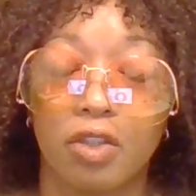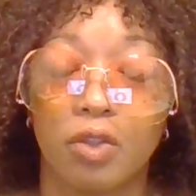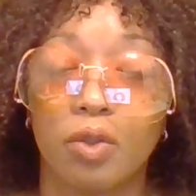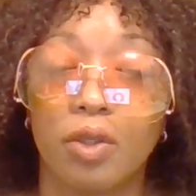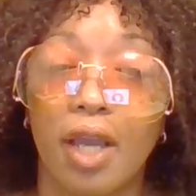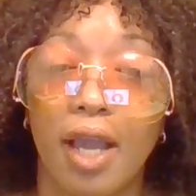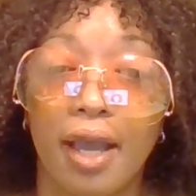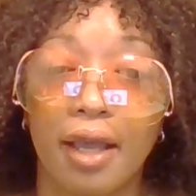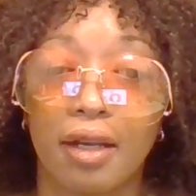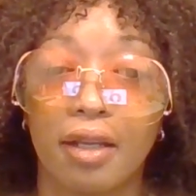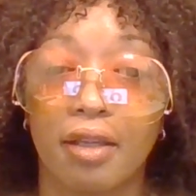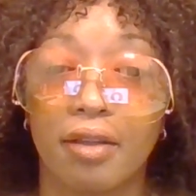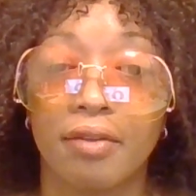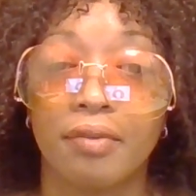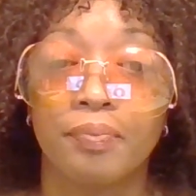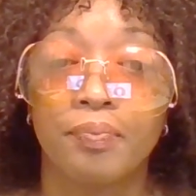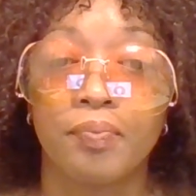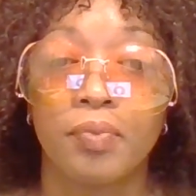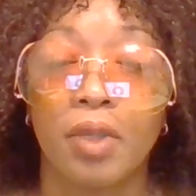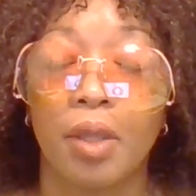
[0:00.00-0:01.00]
You gotta
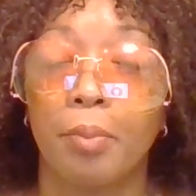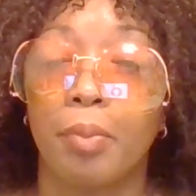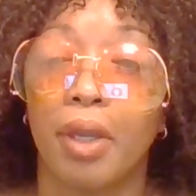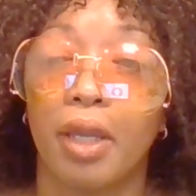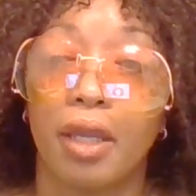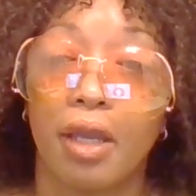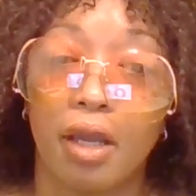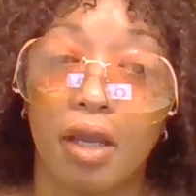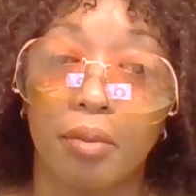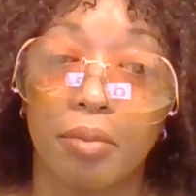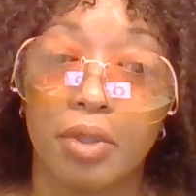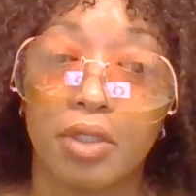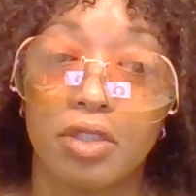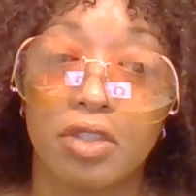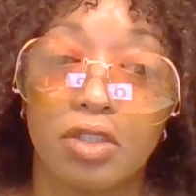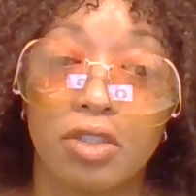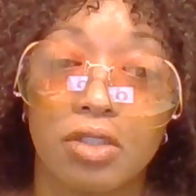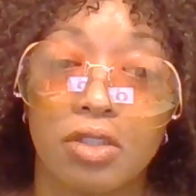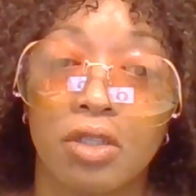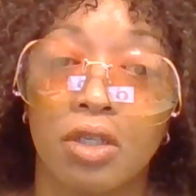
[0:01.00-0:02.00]
pay
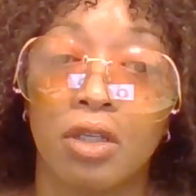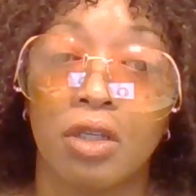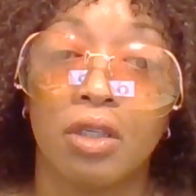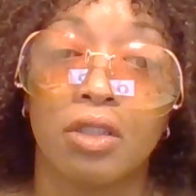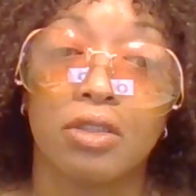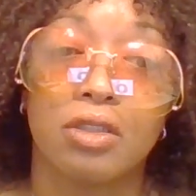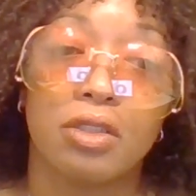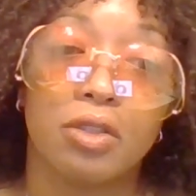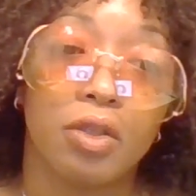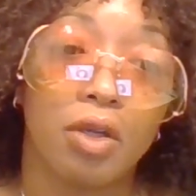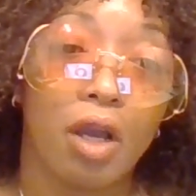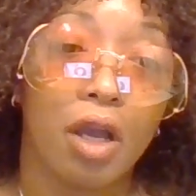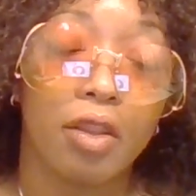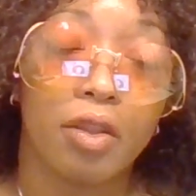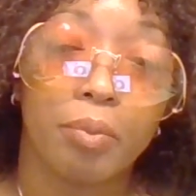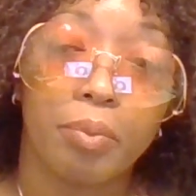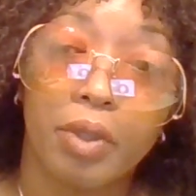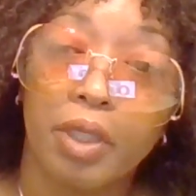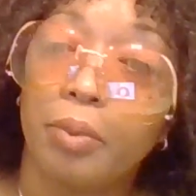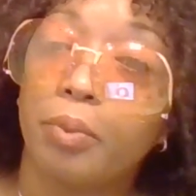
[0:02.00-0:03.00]
homage to
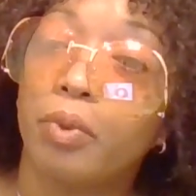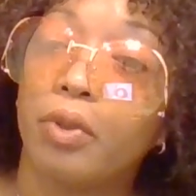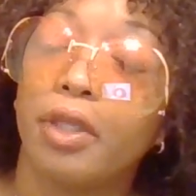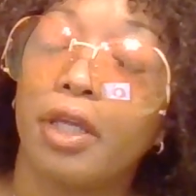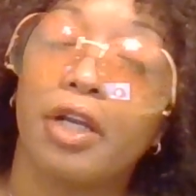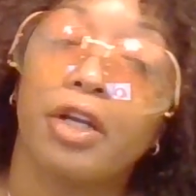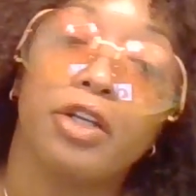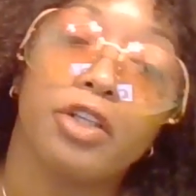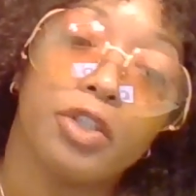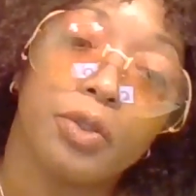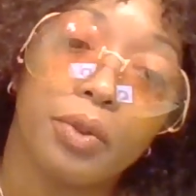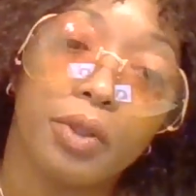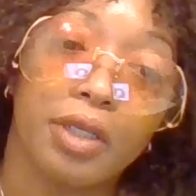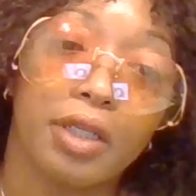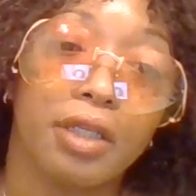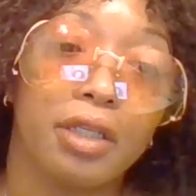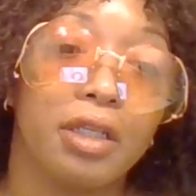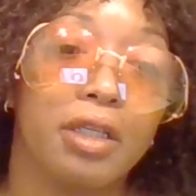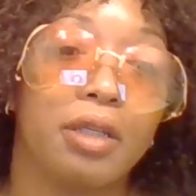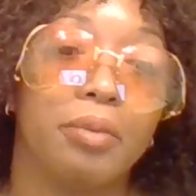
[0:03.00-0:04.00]
other people that are doing
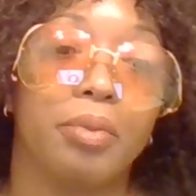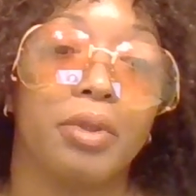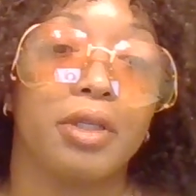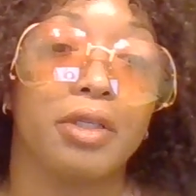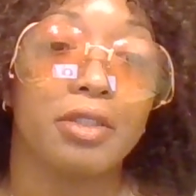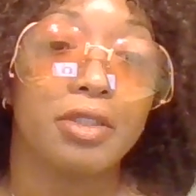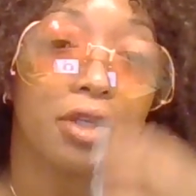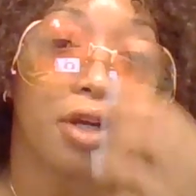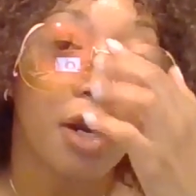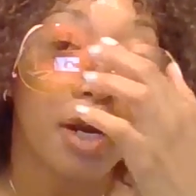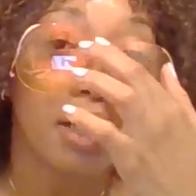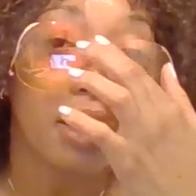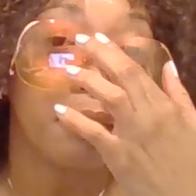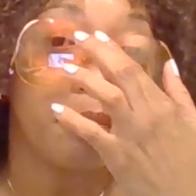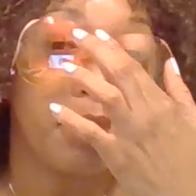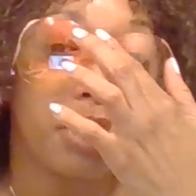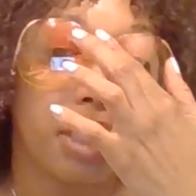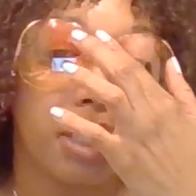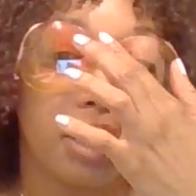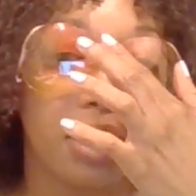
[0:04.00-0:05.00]
good because Cardi
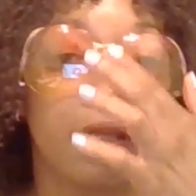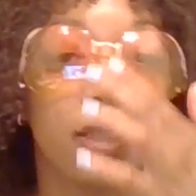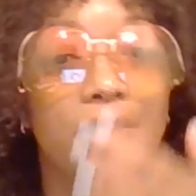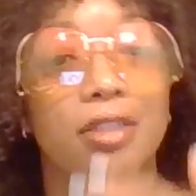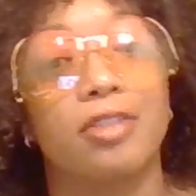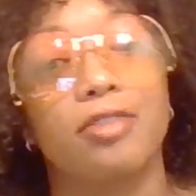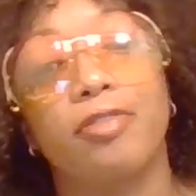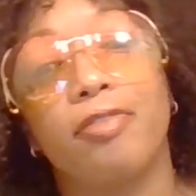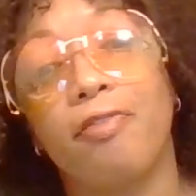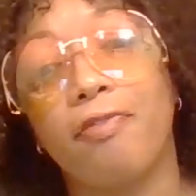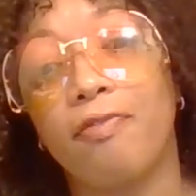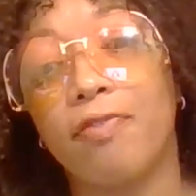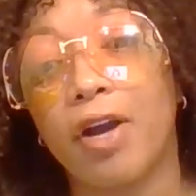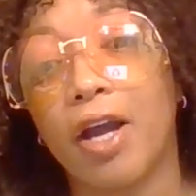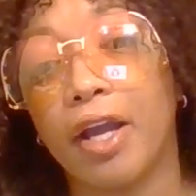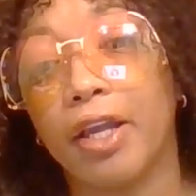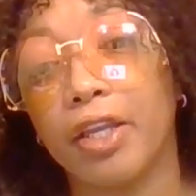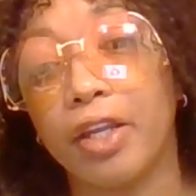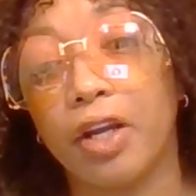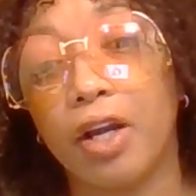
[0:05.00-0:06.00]
B is
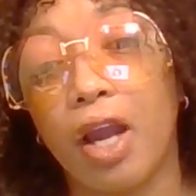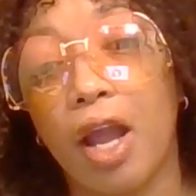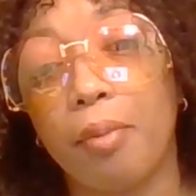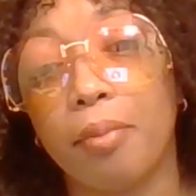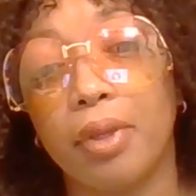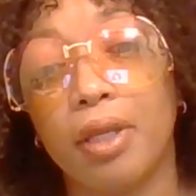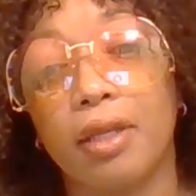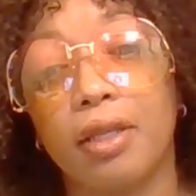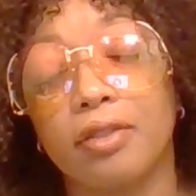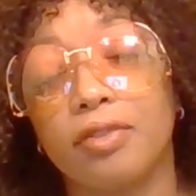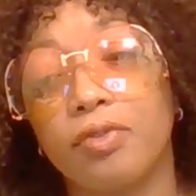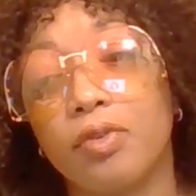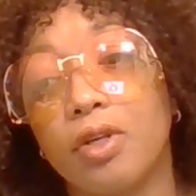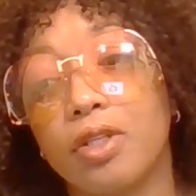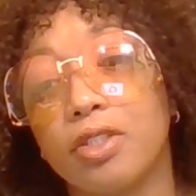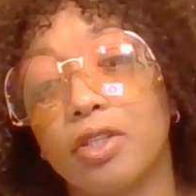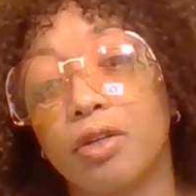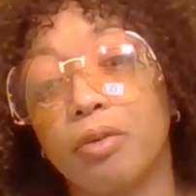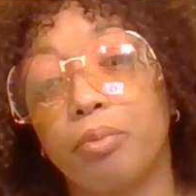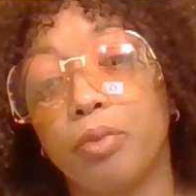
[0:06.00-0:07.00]
fire. I mean, as far
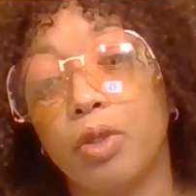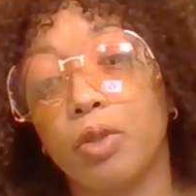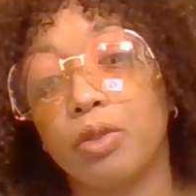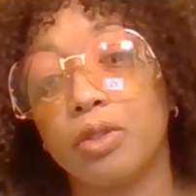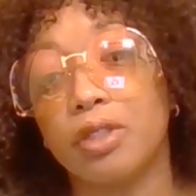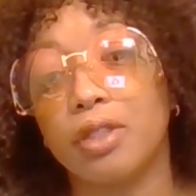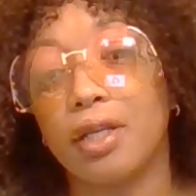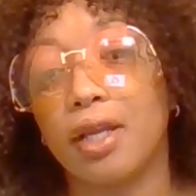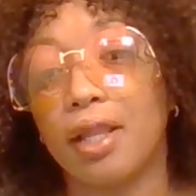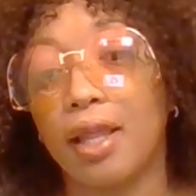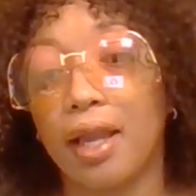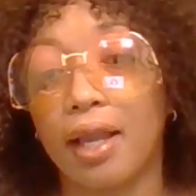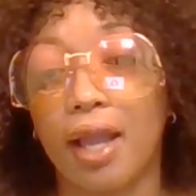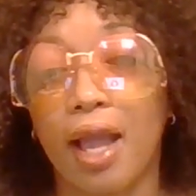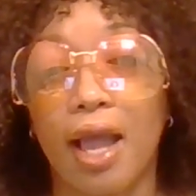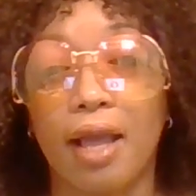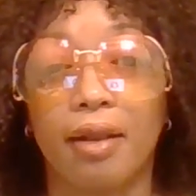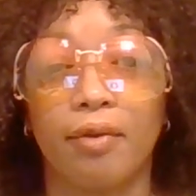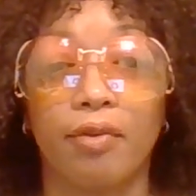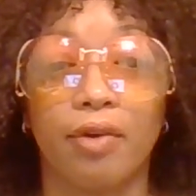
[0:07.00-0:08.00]
as her music, like
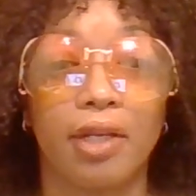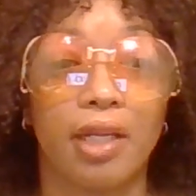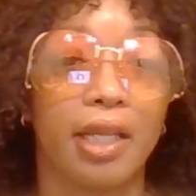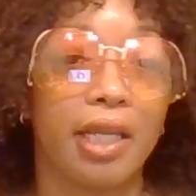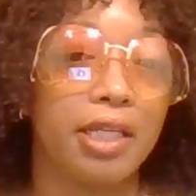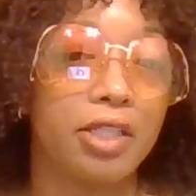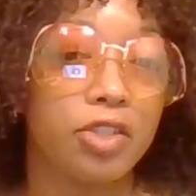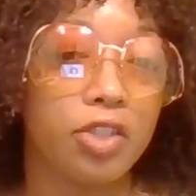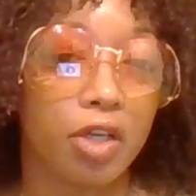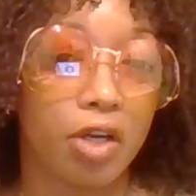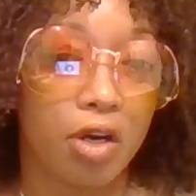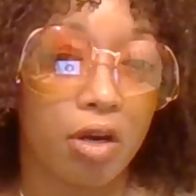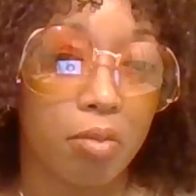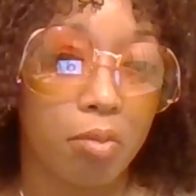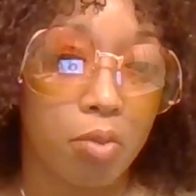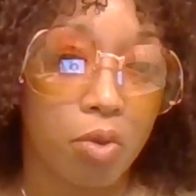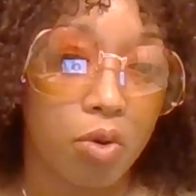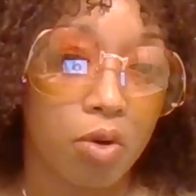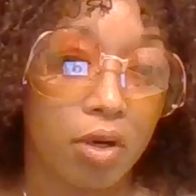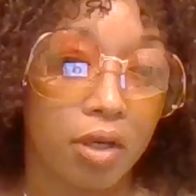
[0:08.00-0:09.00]
I relate to her
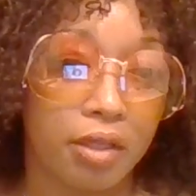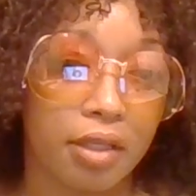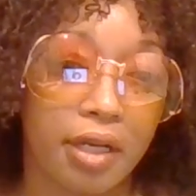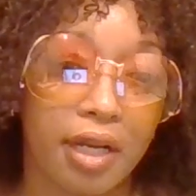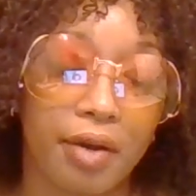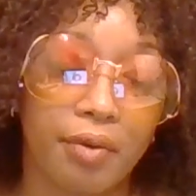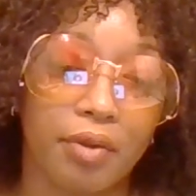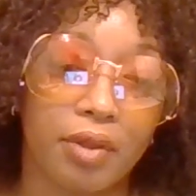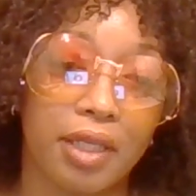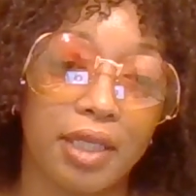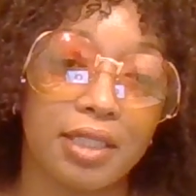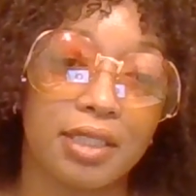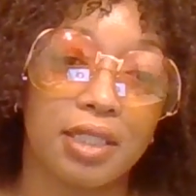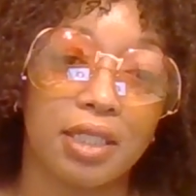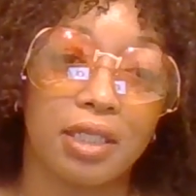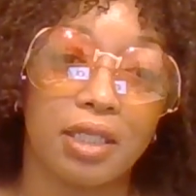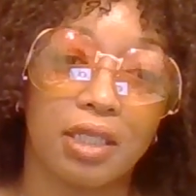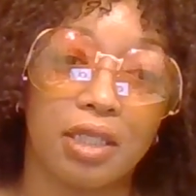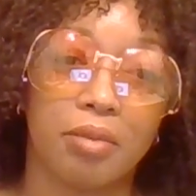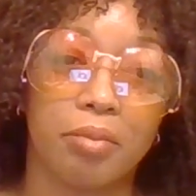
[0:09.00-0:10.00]
more than I relate to
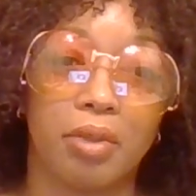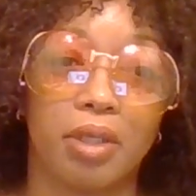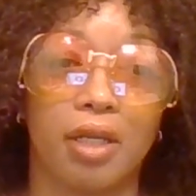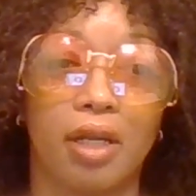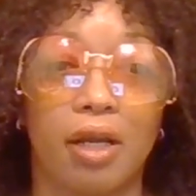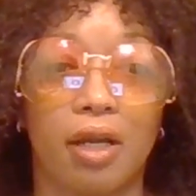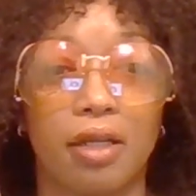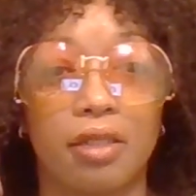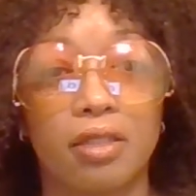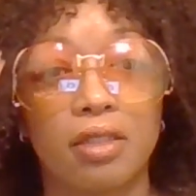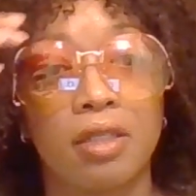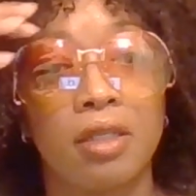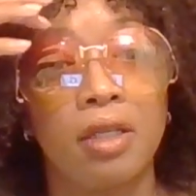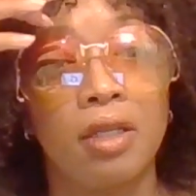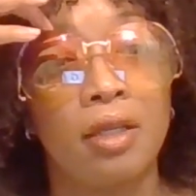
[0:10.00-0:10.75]
Nicki Minaj.